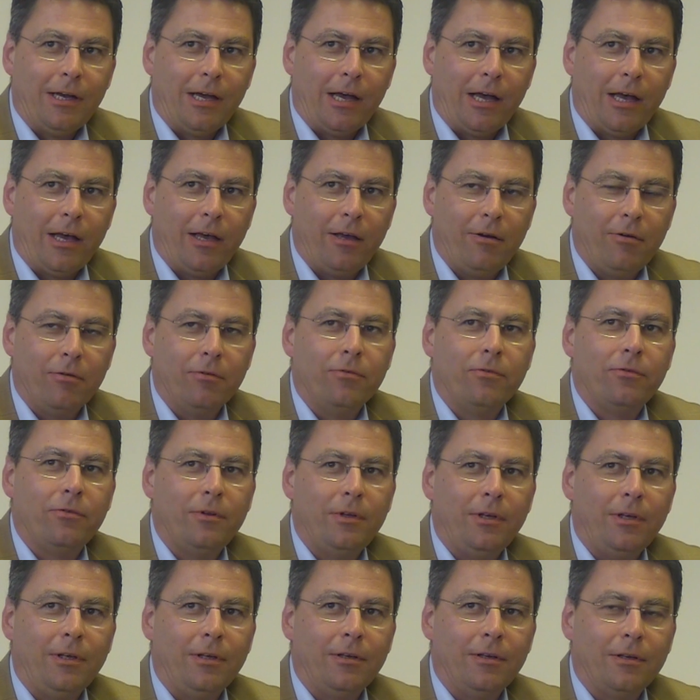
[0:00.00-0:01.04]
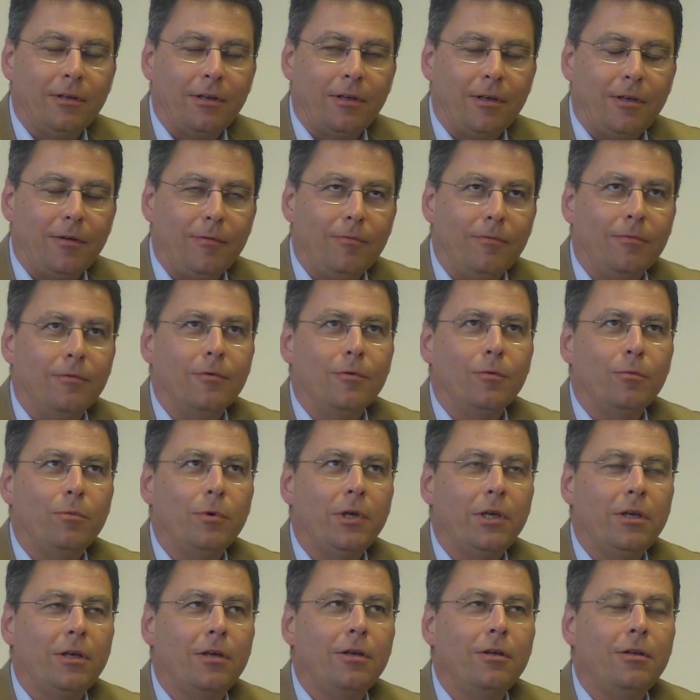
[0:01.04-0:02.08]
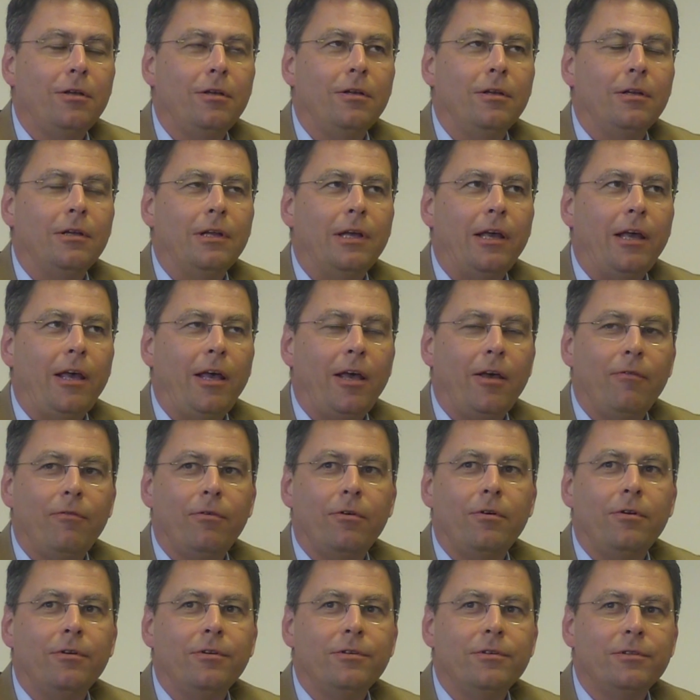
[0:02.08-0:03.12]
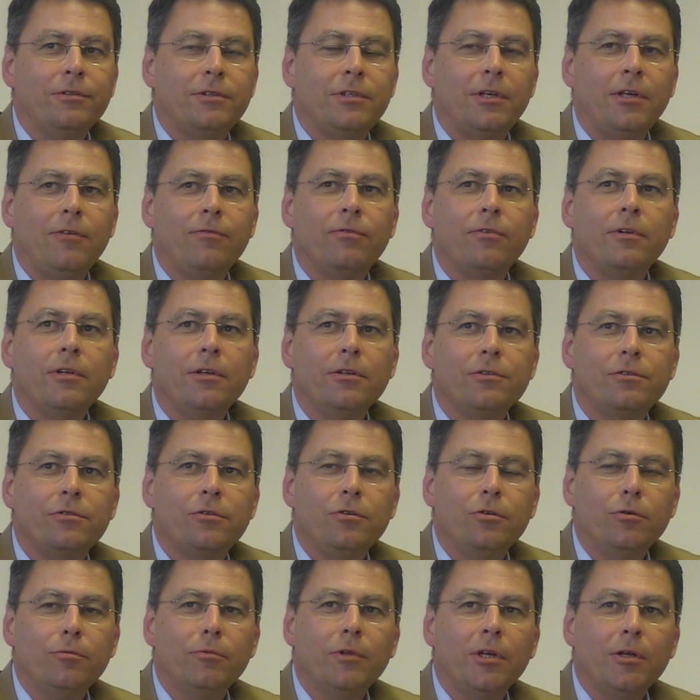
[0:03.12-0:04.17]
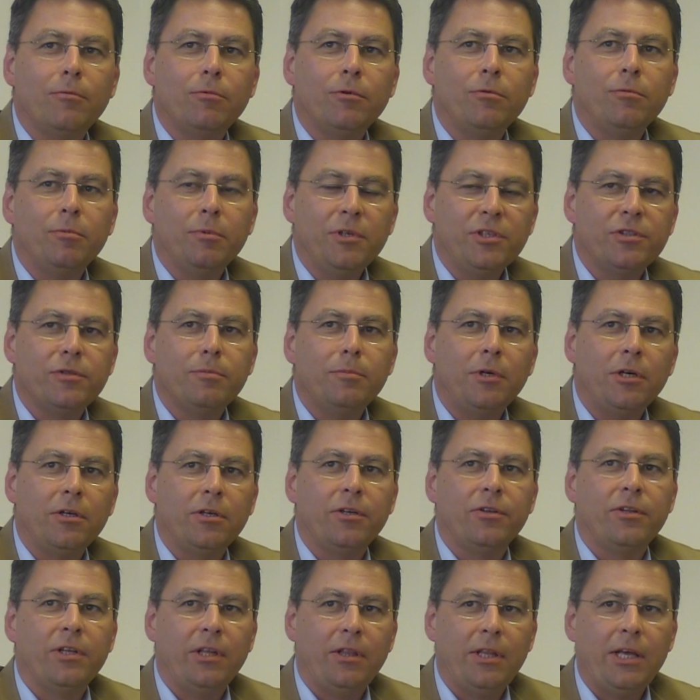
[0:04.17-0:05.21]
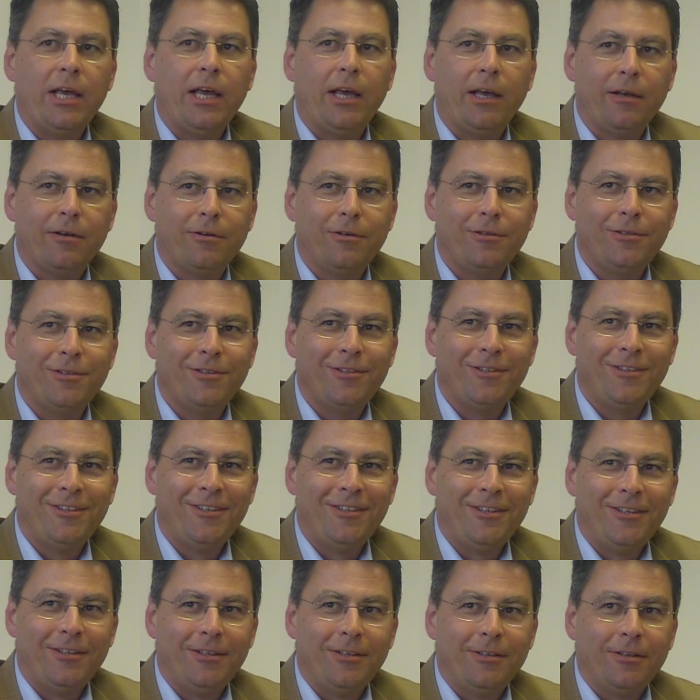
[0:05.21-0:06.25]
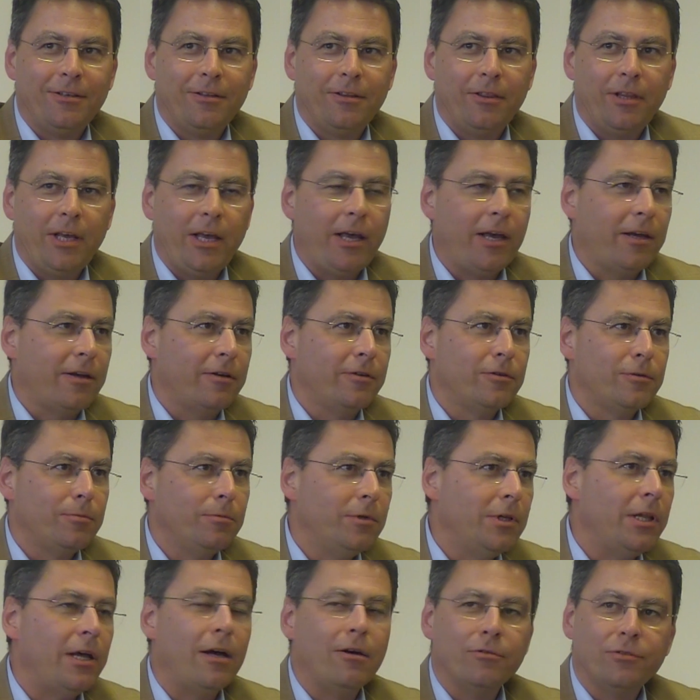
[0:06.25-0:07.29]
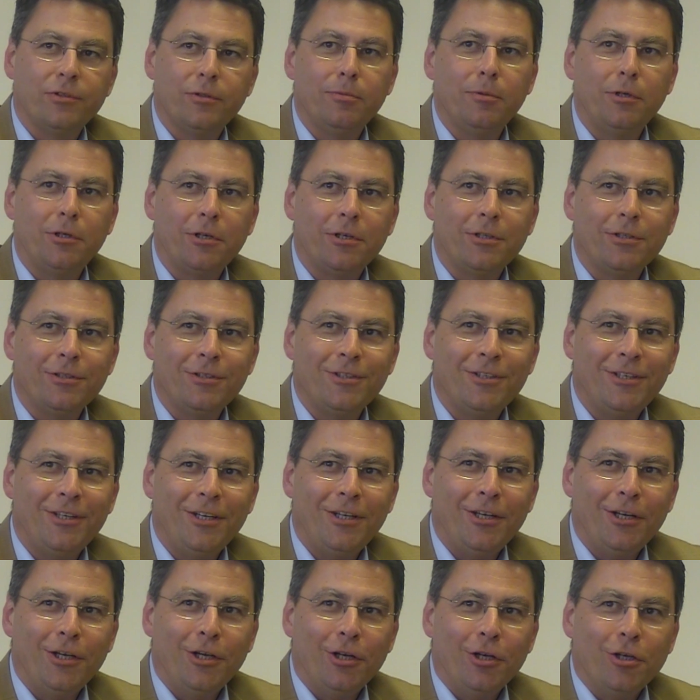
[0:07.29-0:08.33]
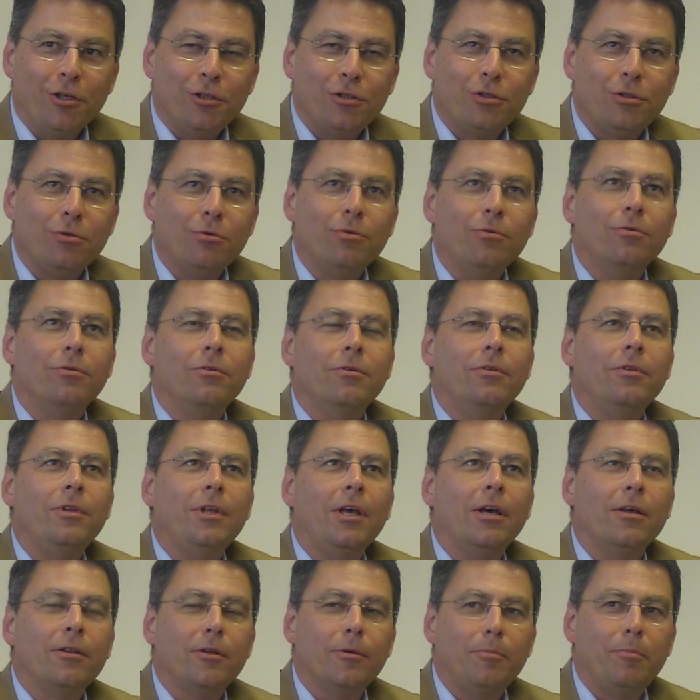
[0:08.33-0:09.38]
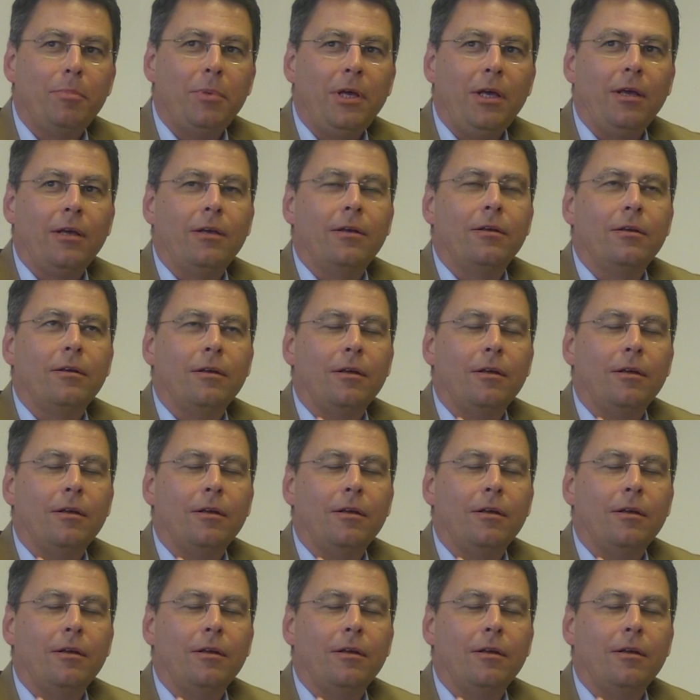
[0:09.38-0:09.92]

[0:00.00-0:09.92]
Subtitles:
I don't think we can ever safely assume that we'll be smarter than the hackers. The hackers will outsmart us. So the other big